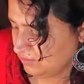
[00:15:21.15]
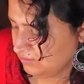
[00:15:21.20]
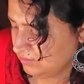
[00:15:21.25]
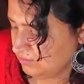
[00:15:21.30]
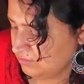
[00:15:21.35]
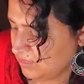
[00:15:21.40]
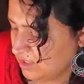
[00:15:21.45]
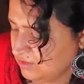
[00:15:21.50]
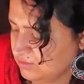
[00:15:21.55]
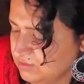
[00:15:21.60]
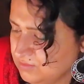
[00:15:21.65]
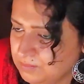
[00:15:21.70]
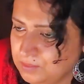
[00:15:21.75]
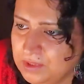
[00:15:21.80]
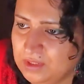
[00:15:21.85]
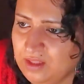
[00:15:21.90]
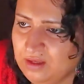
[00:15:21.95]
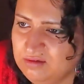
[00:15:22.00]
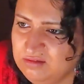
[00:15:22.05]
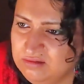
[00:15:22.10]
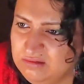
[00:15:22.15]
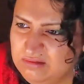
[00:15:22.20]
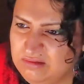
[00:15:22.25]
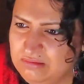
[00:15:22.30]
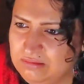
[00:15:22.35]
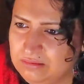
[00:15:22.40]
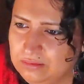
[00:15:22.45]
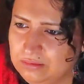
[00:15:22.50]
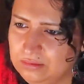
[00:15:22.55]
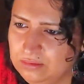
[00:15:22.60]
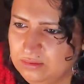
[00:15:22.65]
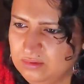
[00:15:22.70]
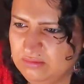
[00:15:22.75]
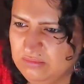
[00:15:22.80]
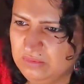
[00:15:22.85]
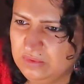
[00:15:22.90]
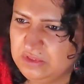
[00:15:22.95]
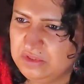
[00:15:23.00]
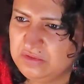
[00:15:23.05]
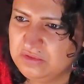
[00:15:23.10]
made to be like, ooh,
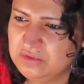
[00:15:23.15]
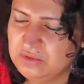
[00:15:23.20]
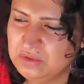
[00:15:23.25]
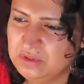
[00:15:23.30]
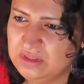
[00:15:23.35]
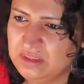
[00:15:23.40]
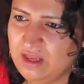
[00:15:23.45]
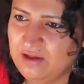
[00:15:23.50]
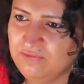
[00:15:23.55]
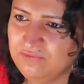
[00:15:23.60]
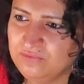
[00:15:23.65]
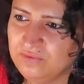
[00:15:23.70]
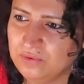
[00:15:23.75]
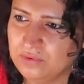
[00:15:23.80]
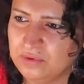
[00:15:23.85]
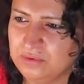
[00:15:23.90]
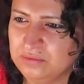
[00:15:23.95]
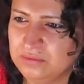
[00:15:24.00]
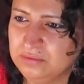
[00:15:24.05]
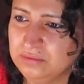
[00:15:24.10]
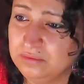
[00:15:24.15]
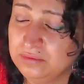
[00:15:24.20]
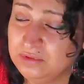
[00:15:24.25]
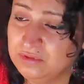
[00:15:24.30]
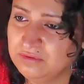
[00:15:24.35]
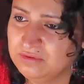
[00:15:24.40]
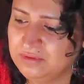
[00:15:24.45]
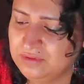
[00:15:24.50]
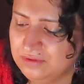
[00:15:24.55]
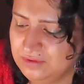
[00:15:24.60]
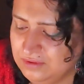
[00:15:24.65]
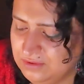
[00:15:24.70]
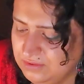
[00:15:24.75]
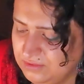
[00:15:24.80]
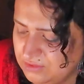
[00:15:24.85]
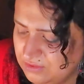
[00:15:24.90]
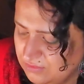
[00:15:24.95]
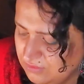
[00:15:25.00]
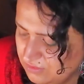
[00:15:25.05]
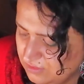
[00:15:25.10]
what are you doing that for? Ooh, you're a
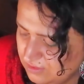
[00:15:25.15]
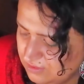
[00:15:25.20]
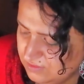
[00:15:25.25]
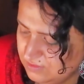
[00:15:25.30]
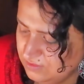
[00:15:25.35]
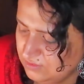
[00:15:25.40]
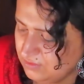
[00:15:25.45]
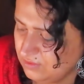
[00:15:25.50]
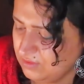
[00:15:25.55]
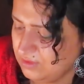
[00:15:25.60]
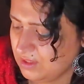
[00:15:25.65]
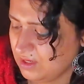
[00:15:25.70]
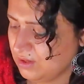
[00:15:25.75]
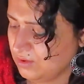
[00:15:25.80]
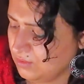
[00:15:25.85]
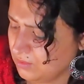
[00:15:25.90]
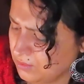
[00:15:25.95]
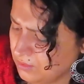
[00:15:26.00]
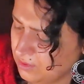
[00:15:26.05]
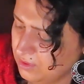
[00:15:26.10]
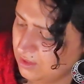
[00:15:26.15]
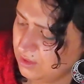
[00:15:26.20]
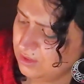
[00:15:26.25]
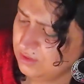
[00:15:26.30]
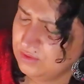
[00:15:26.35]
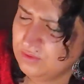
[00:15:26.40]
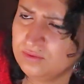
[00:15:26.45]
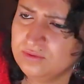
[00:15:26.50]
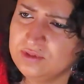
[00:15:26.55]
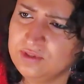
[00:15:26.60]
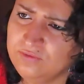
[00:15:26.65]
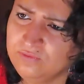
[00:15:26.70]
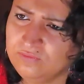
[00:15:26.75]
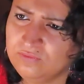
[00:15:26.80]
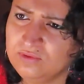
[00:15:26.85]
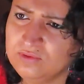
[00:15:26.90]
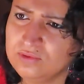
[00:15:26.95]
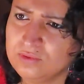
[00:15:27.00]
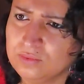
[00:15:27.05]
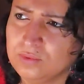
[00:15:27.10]
nerd, you're this, you're that, or you're
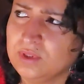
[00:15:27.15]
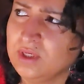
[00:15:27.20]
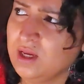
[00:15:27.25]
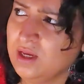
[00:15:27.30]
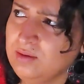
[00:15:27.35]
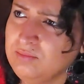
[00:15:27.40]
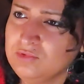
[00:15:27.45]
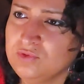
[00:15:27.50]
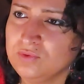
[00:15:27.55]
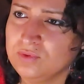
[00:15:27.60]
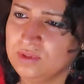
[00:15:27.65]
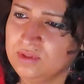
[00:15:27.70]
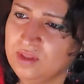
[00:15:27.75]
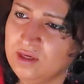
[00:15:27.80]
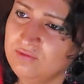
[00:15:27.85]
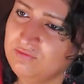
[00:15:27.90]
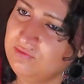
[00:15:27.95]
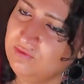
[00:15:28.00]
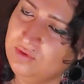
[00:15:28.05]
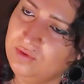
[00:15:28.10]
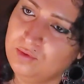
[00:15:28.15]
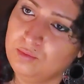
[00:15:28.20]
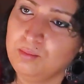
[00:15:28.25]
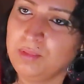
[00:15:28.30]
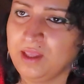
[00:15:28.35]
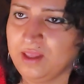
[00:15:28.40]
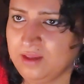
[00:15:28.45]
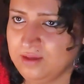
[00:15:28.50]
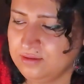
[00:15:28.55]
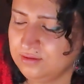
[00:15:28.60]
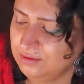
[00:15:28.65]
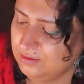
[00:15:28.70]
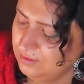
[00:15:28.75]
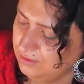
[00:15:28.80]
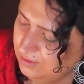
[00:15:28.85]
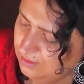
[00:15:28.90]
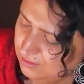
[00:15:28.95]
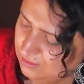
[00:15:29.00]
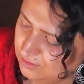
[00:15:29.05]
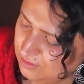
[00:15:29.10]
different to what I'm doing, therefore you're bad.
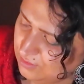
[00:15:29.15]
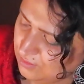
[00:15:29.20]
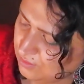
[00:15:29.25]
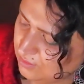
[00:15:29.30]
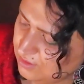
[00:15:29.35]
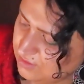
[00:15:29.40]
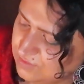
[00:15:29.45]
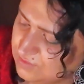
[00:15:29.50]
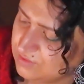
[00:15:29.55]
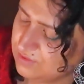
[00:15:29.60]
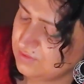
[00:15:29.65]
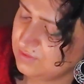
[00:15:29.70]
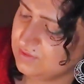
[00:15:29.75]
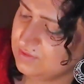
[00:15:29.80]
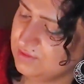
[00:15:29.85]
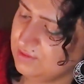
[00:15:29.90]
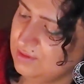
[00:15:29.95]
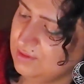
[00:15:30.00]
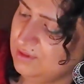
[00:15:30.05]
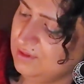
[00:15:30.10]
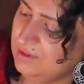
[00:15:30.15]
You know, it's just,